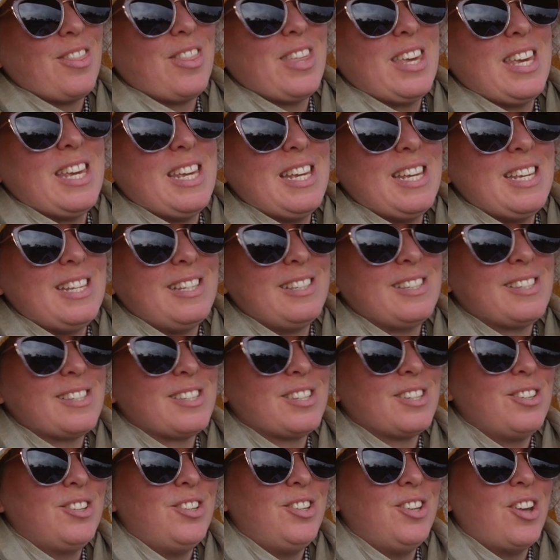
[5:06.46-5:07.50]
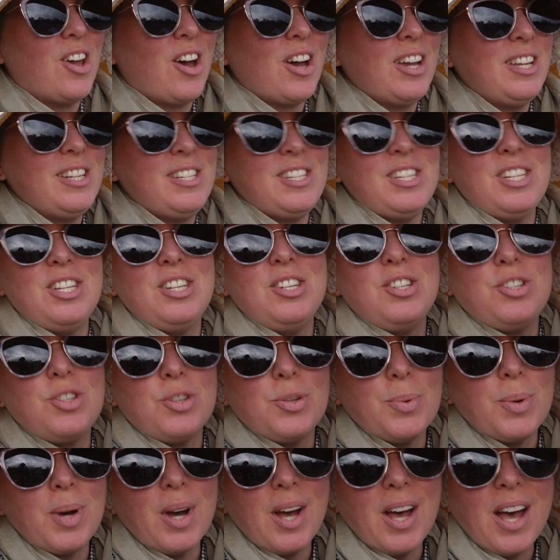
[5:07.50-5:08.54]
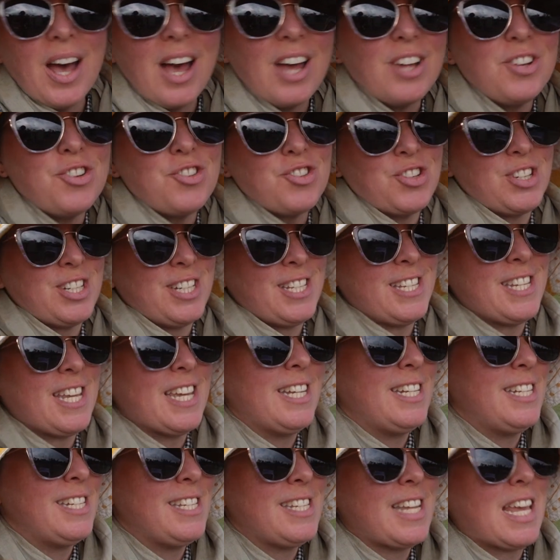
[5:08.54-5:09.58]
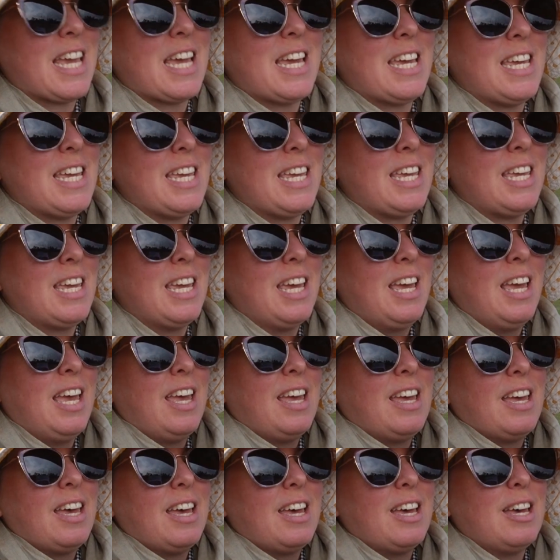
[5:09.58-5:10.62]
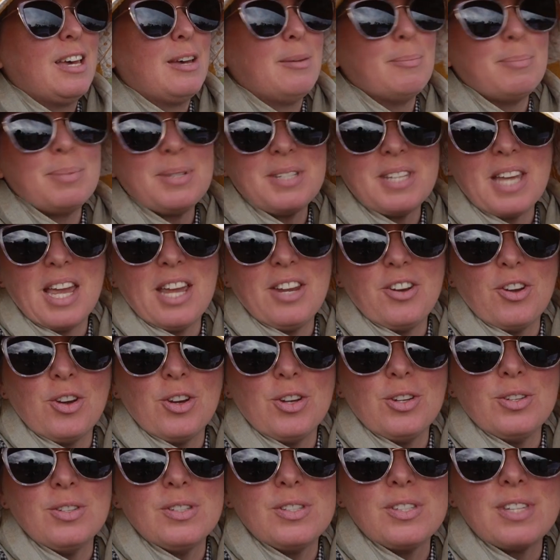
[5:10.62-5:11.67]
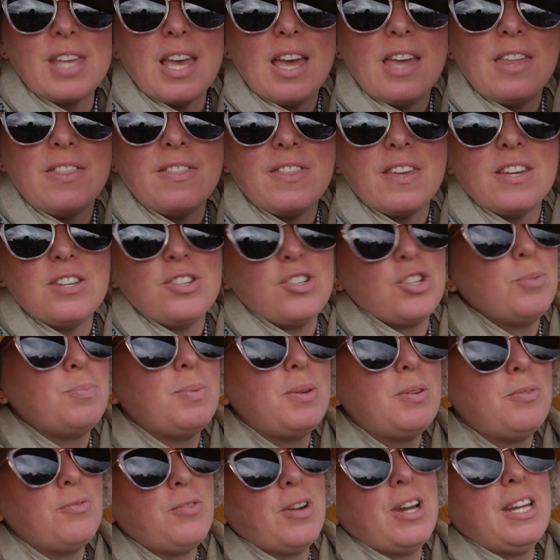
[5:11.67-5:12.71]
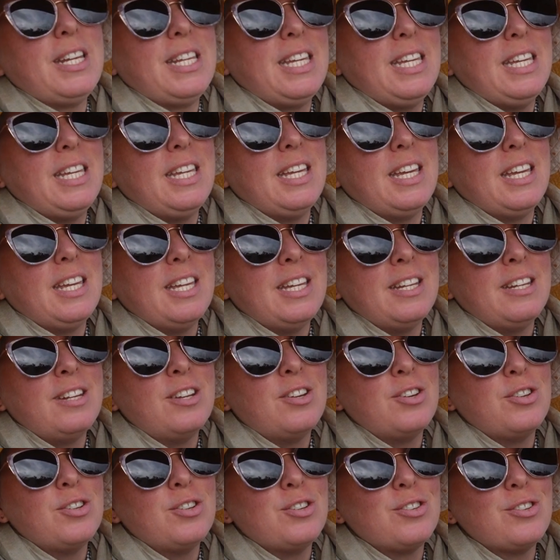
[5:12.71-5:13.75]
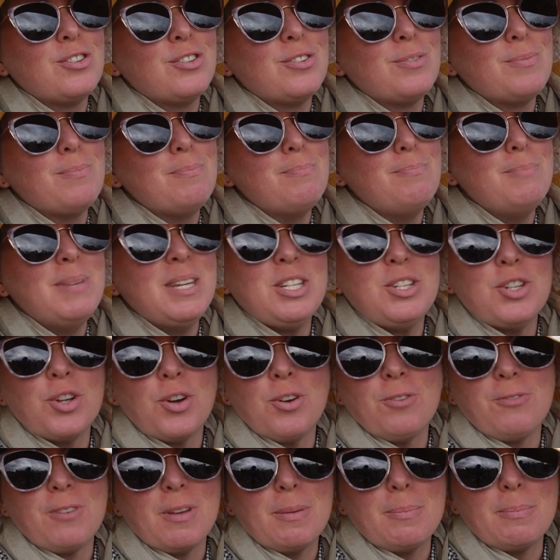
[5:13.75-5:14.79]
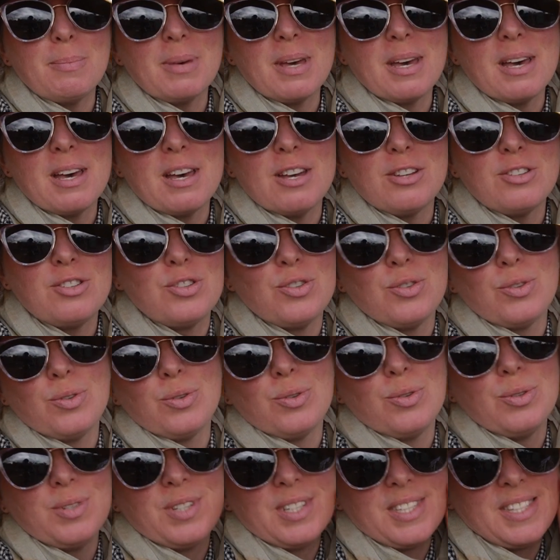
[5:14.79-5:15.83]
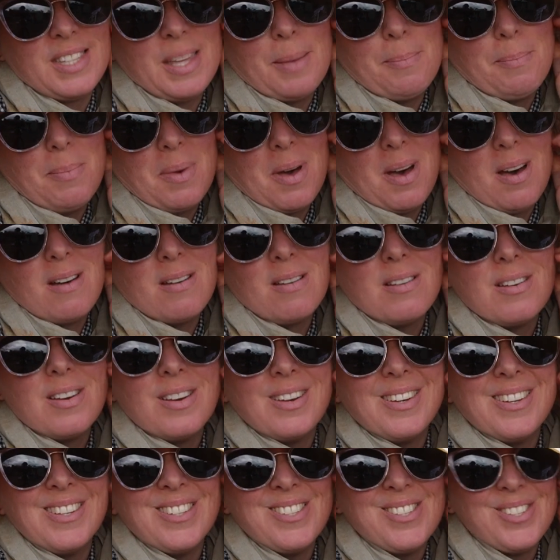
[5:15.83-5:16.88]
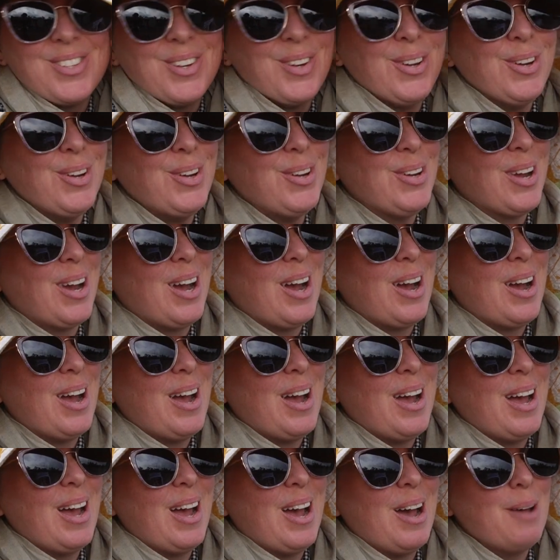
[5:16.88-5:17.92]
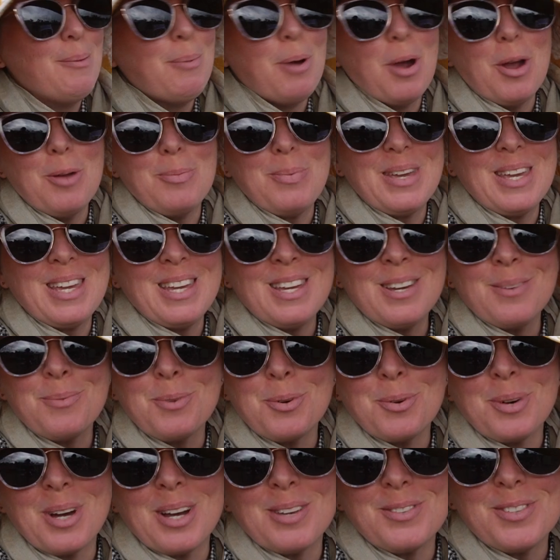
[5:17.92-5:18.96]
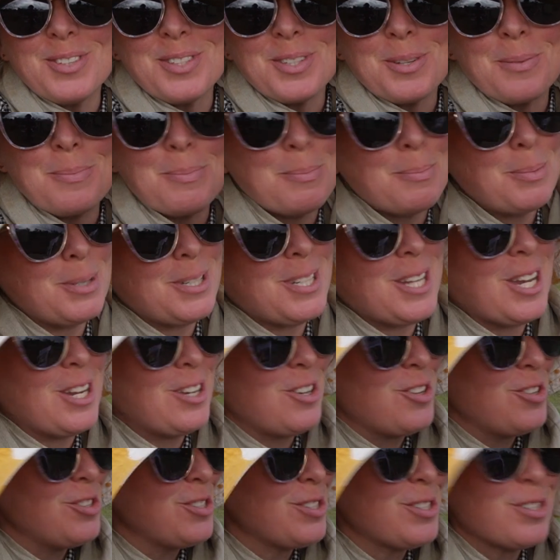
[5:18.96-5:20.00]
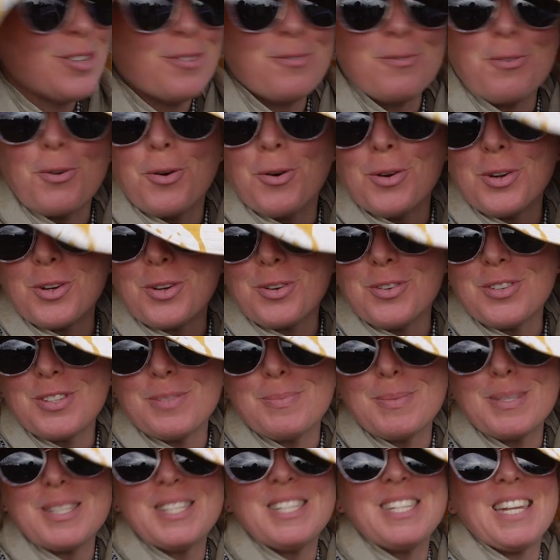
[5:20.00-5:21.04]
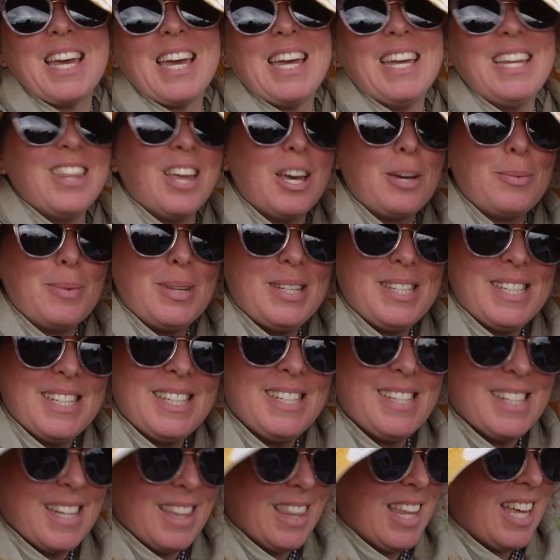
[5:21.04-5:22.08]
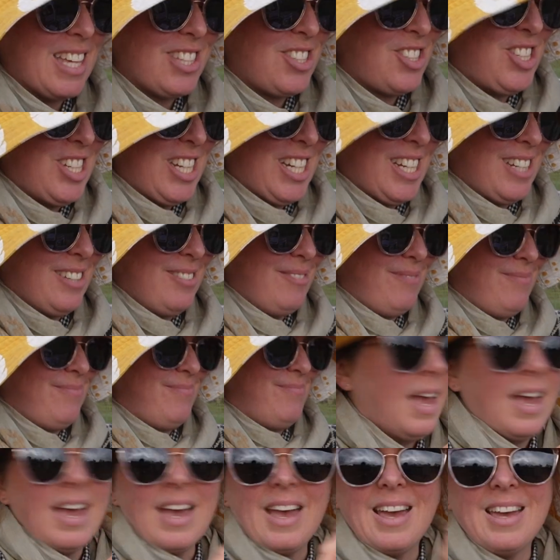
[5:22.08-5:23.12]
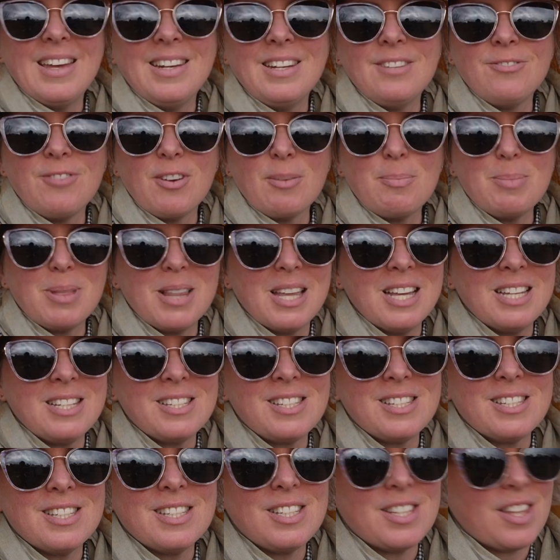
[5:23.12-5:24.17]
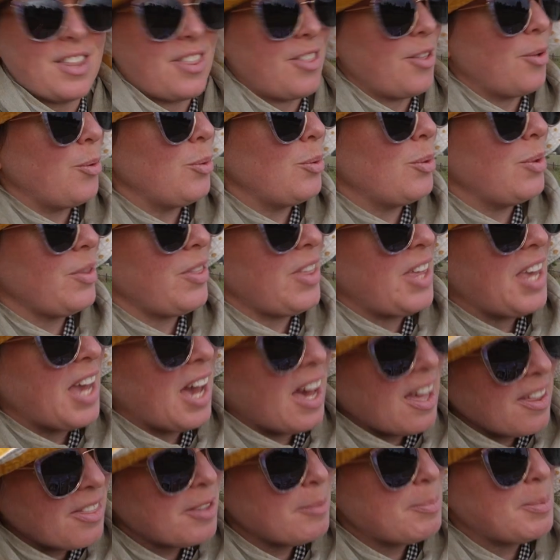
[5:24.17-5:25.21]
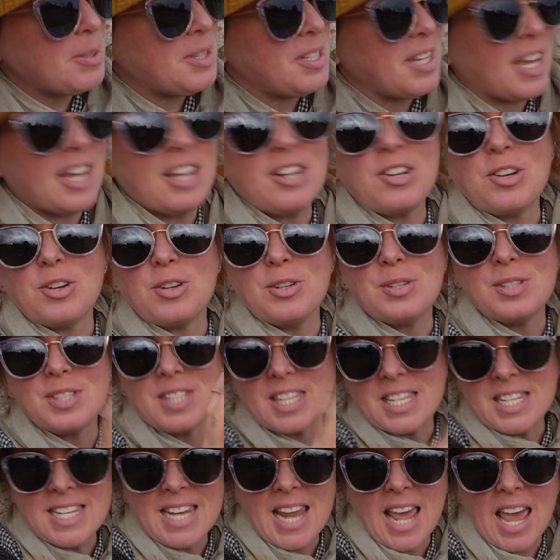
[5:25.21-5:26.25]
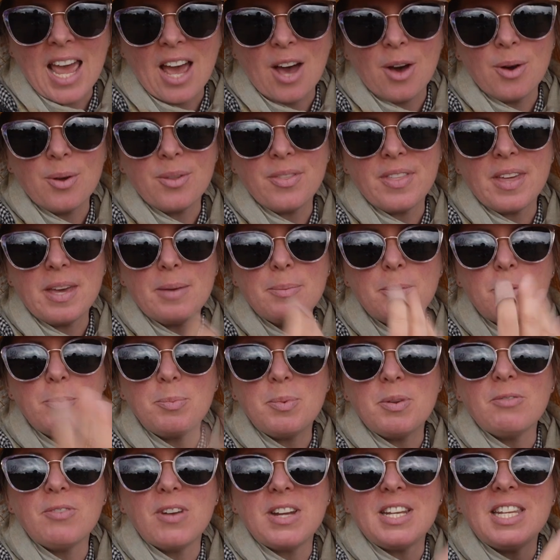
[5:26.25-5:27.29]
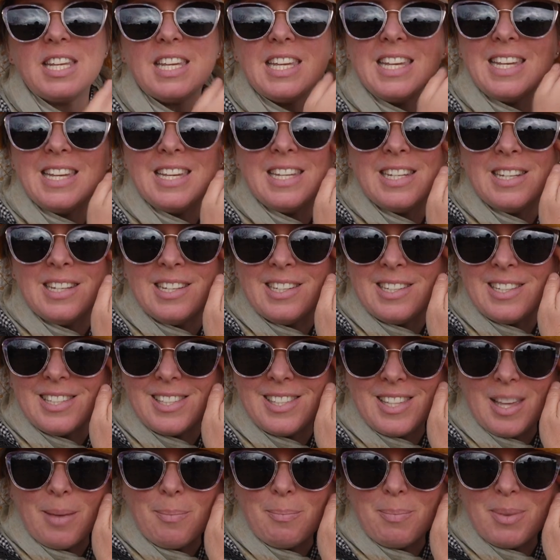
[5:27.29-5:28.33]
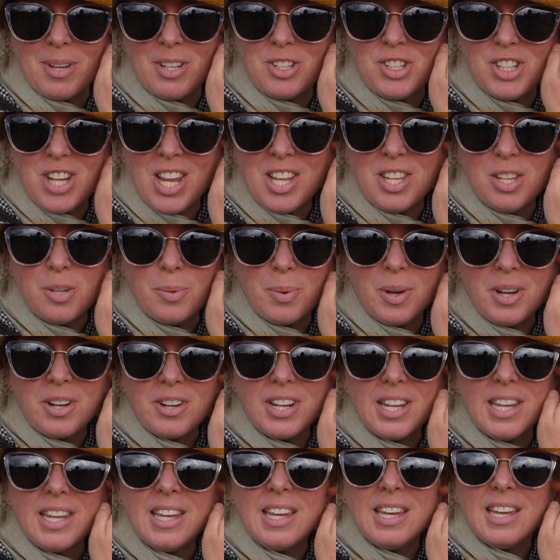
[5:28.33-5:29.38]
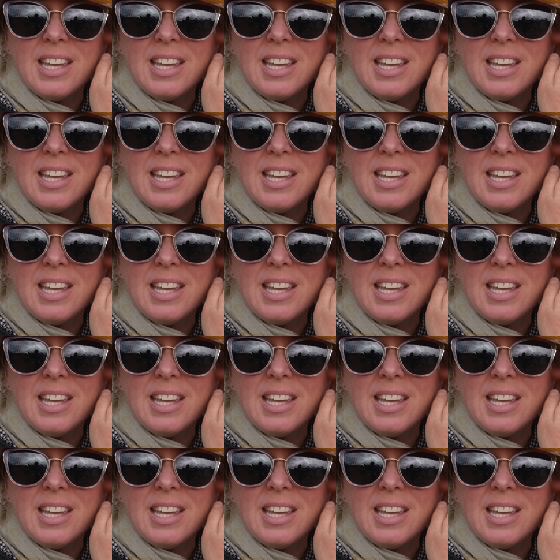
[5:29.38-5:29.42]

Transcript: these 90 to 110 day potatoes, they should be ready in mid-November to December. So I'm hoping we'll have some potatoes for Christmas Day like we did last year. And if I planted all the other potatoes now, they will be ready in December, January.